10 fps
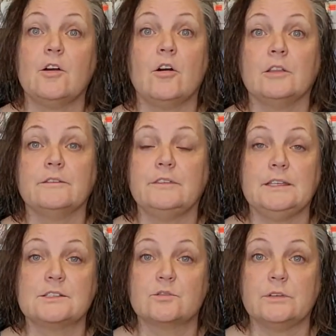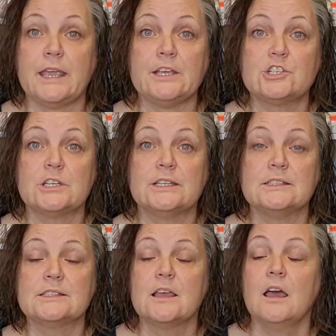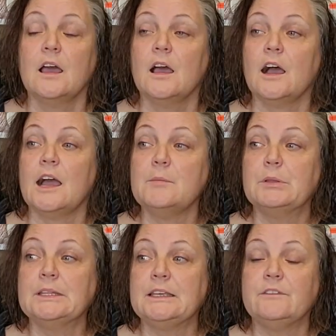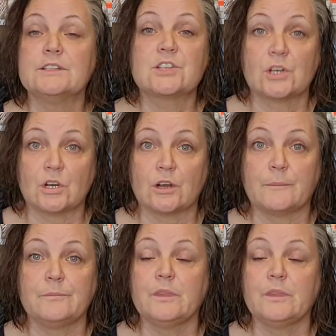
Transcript: all of these creations. I believe it's her.